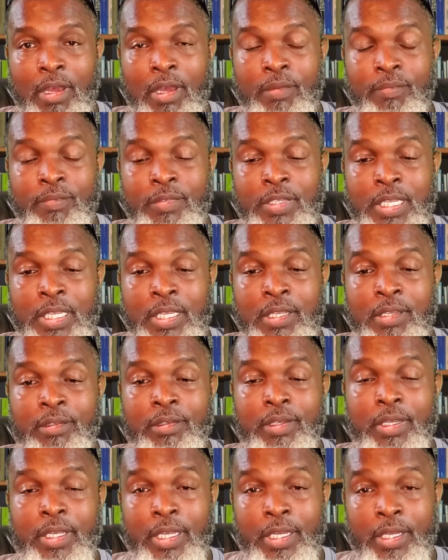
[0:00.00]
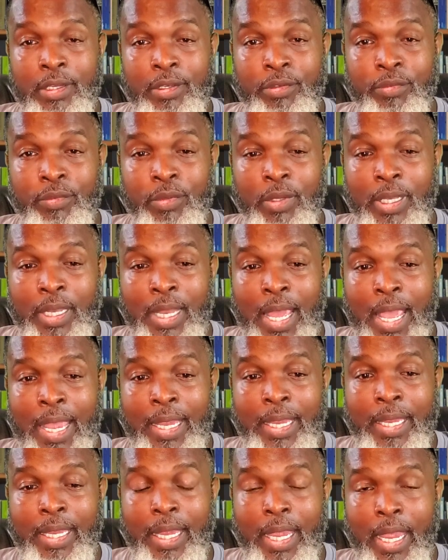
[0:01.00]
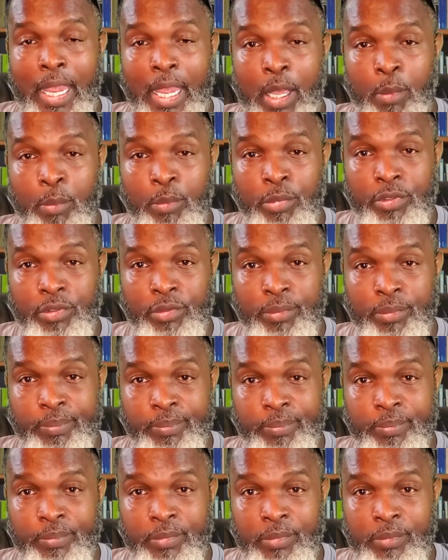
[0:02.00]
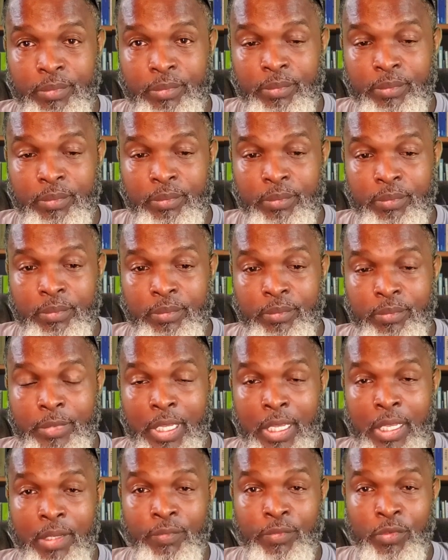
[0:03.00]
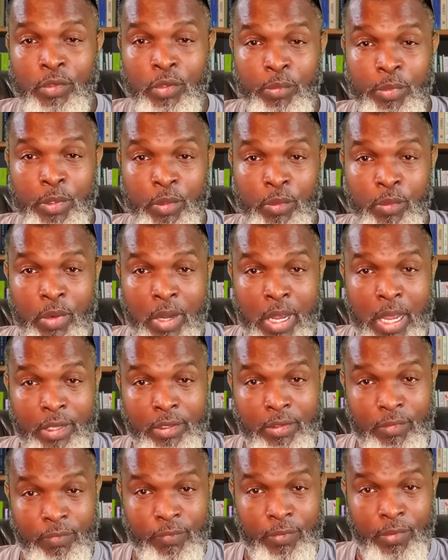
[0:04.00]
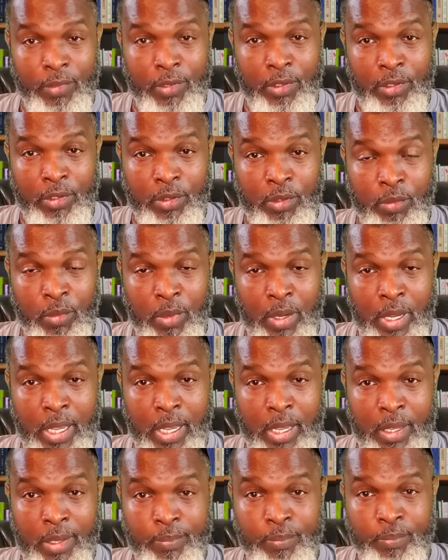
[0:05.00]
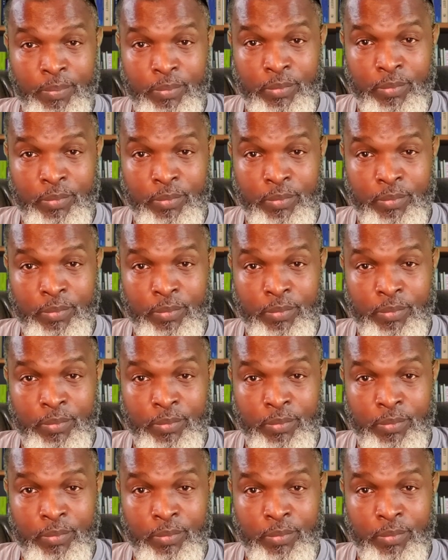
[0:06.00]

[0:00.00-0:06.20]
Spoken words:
of these Israelite camps. Now, if you've been watching for a little while,